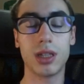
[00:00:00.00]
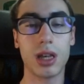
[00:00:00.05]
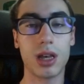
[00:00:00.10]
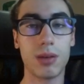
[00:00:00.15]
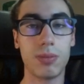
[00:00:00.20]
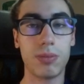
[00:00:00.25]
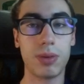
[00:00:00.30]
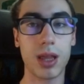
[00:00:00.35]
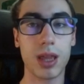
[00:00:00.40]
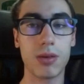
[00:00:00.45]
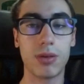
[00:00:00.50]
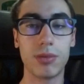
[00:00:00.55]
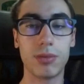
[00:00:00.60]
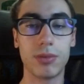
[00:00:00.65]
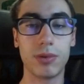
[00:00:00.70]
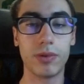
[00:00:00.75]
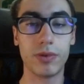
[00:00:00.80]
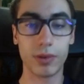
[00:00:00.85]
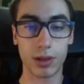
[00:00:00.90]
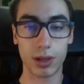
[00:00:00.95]
is a playable
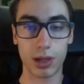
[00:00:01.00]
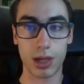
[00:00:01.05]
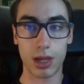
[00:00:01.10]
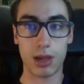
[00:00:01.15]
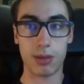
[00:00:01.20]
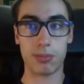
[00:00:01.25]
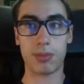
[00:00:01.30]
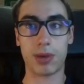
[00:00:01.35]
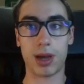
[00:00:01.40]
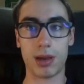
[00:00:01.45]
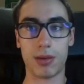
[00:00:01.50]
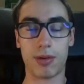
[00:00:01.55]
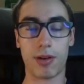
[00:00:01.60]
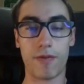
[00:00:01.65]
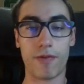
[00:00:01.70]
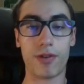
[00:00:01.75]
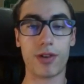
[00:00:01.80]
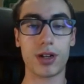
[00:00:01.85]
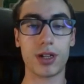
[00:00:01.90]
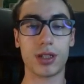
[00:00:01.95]
move by
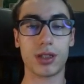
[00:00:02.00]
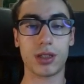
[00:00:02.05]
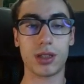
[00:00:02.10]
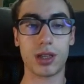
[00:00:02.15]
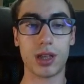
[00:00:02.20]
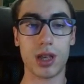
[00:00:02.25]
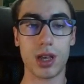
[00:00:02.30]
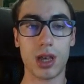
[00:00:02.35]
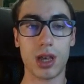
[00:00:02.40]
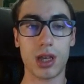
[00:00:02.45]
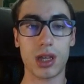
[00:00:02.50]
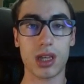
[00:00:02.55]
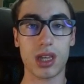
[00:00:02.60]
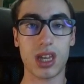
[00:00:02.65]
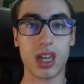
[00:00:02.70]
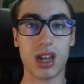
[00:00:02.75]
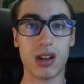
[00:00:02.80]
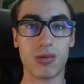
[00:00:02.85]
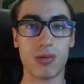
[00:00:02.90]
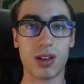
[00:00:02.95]
Van Foreest.
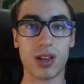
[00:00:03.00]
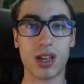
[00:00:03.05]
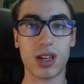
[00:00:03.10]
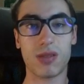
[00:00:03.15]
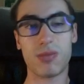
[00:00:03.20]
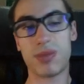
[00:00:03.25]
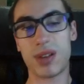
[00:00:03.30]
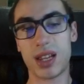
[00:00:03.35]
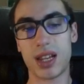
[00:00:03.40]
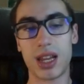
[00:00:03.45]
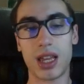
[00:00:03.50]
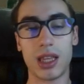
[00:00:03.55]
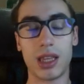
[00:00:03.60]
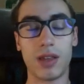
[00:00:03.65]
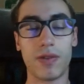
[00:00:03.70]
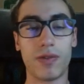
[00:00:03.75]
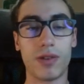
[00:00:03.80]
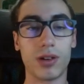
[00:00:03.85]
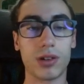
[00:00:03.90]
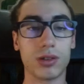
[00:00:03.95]
Here white can play
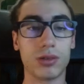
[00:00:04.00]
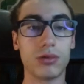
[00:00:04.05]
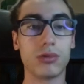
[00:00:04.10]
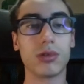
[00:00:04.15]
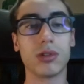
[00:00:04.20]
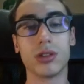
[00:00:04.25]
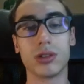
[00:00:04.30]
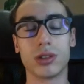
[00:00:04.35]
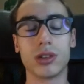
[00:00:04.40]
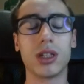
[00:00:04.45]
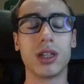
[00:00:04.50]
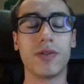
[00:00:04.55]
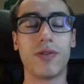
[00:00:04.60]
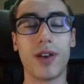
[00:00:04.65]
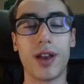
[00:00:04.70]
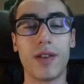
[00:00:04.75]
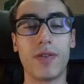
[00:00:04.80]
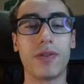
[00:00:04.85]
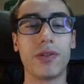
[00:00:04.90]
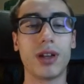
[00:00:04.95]
knight d4 too, because
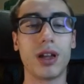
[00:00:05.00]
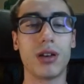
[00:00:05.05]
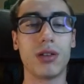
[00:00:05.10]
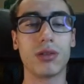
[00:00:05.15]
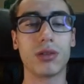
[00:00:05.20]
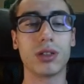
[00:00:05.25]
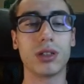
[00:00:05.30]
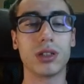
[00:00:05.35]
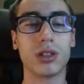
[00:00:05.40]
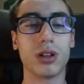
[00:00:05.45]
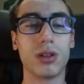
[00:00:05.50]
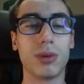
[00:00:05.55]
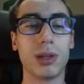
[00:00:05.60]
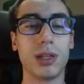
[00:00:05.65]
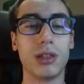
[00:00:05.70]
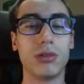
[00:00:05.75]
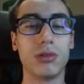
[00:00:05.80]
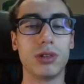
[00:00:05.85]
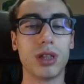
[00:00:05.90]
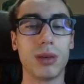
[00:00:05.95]
c5 now is
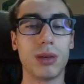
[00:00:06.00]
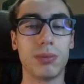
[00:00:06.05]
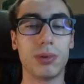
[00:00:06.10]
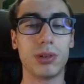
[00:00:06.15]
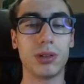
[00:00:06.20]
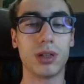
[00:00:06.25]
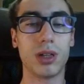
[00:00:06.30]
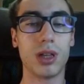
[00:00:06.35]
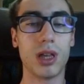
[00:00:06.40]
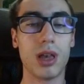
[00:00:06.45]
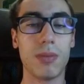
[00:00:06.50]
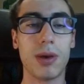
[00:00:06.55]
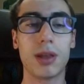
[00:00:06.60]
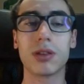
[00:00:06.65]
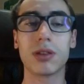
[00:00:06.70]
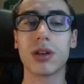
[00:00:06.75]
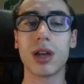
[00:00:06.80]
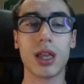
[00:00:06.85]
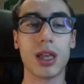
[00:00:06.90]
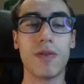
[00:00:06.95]
coming into tempos.
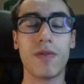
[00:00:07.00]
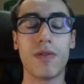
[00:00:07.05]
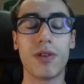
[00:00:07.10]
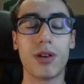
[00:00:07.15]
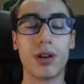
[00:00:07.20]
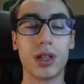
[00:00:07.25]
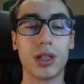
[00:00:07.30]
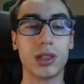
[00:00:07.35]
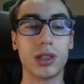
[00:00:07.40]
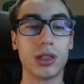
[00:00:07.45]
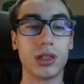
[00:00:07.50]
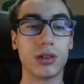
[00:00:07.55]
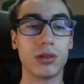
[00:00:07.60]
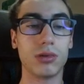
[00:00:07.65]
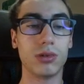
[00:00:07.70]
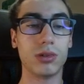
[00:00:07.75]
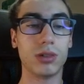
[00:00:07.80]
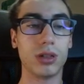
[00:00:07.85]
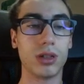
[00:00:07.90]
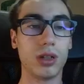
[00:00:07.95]
But okay, e4
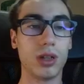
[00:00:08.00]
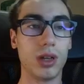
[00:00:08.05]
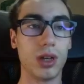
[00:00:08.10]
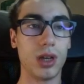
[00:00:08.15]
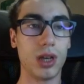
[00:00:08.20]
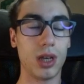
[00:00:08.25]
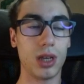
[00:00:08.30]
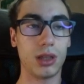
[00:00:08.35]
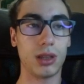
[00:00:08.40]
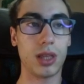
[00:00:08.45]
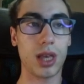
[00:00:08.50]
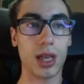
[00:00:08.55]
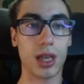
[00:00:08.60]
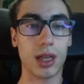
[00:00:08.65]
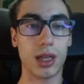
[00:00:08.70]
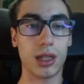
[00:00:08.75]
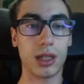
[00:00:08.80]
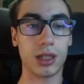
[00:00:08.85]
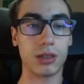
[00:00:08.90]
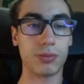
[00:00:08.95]
is good,
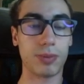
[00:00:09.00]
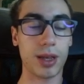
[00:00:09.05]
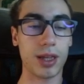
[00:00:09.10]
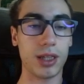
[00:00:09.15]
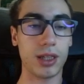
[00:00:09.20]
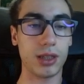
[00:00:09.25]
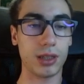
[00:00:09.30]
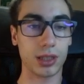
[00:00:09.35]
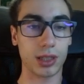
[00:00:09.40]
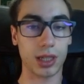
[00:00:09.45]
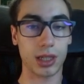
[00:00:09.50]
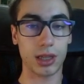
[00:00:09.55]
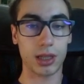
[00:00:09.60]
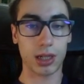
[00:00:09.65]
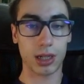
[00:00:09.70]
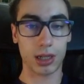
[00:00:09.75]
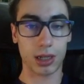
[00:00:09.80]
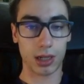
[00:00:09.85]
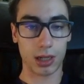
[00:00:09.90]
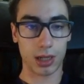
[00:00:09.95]
taking space in the
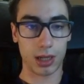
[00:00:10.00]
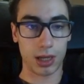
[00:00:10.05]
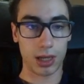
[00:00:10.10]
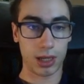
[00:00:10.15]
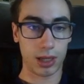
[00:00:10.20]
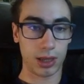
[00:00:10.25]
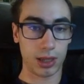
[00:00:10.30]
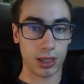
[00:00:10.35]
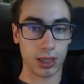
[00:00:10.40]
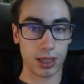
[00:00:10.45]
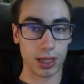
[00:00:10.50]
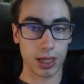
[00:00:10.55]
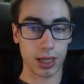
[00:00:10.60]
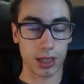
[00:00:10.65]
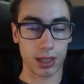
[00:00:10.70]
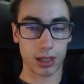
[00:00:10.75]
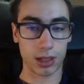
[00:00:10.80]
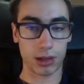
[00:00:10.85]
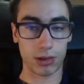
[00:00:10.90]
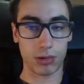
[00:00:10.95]
center.
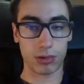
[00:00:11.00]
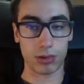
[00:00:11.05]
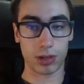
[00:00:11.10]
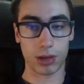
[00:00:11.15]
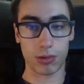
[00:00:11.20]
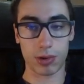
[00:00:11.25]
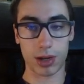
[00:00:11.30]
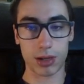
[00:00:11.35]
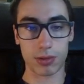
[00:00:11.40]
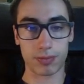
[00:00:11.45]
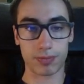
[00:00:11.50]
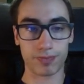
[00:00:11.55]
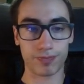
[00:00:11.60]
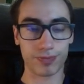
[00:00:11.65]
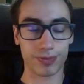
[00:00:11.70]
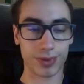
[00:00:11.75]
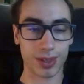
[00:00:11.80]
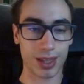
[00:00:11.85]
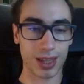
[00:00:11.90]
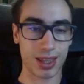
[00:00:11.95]
d6, rook d1.
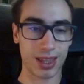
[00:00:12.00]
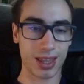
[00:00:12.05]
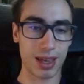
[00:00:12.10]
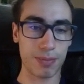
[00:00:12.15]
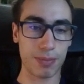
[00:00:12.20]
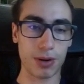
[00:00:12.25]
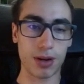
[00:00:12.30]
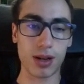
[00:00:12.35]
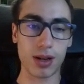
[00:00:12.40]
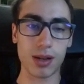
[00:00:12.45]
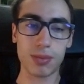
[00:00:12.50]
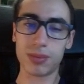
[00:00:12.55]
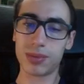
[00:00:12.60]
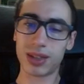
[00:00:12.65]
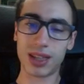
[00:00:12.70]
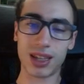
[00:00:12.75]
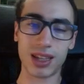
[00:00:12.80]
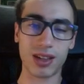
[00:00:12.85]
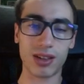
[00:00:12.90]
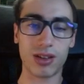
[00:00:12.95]

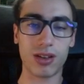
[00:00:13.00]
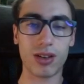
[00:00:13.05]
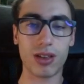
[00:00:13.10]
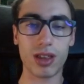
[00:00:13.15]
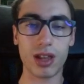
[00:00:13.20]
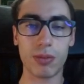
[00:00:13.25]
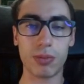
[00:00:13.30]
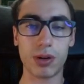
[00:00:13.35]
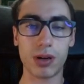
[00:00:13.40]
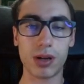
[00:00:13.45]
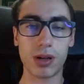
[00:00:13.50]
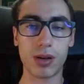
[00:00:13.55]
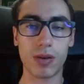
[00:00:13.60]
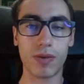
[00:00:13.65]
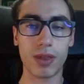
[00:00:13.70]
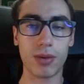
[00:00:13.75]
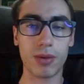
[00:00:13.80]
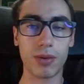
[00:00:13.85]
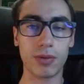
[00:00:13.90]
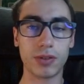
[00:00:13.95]
The other problem
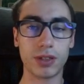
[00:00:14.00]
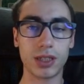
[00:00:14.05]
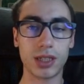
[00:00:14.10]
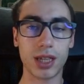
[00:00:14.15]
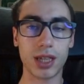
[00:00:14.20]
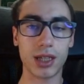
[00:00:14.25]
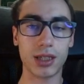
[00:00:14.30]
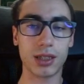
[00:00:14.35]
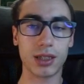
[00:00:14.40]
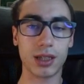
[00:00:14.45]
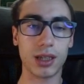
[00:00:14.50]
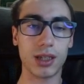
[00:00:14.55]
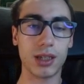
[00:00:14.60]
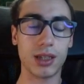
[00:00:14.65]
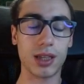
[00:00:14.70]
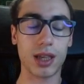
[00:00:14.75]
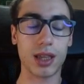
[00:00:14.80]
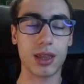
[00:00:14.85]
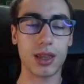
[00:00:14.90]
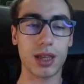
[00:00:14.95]
of the move c6
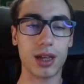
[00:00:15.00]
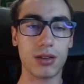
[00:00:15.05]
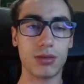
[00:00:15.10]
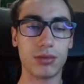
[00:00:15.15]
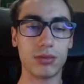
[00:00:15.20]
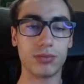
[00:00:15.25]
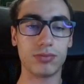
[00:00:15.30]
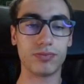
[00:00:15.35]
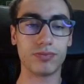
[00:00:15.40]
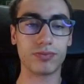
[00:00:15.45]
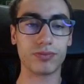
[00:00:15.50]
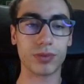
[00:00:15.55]
is that now